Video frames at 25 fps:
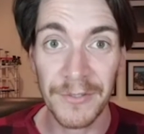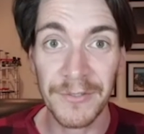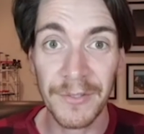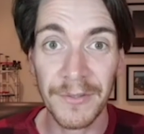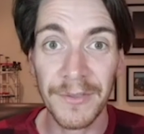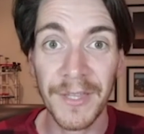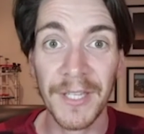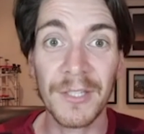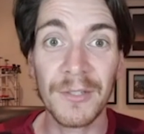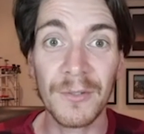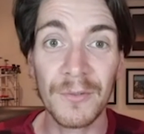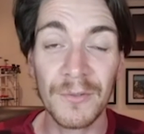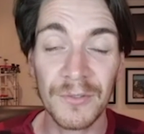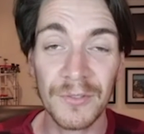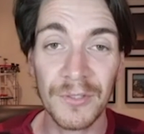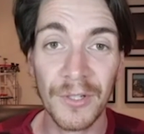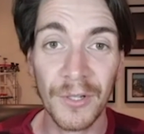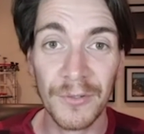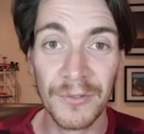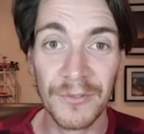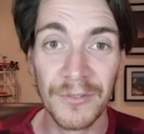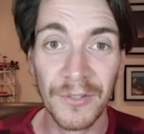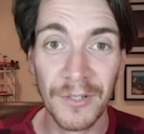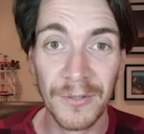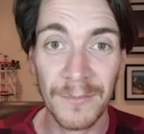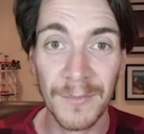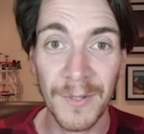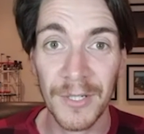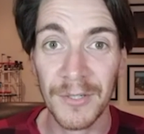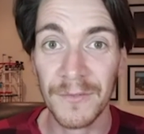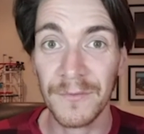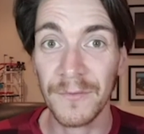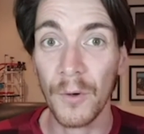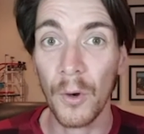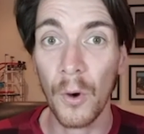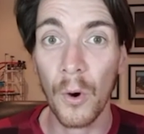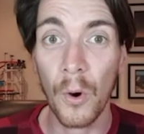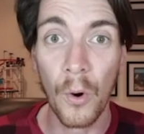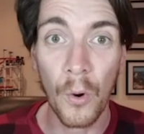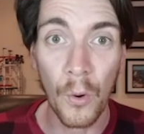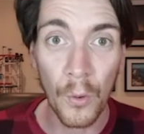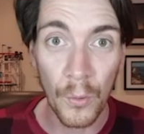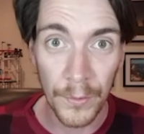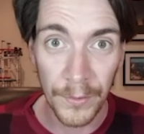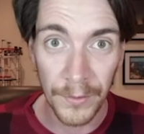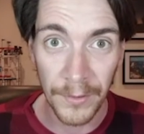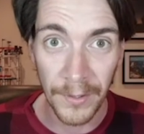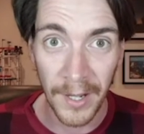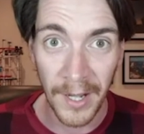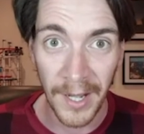So thank you you so, so much for
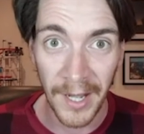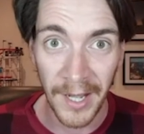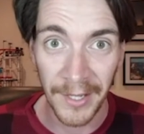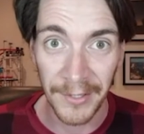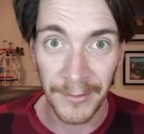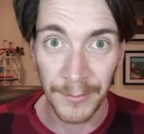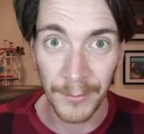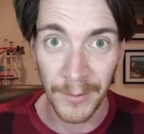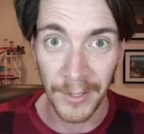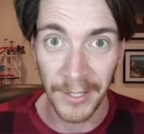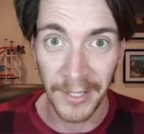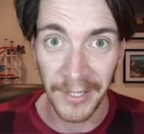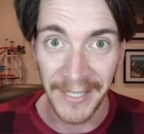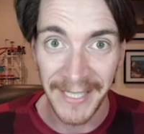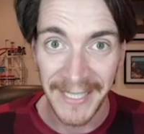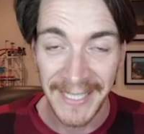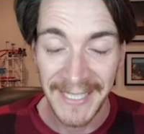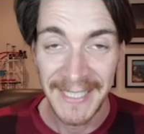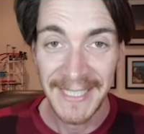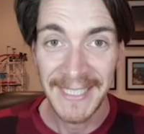all your hard work.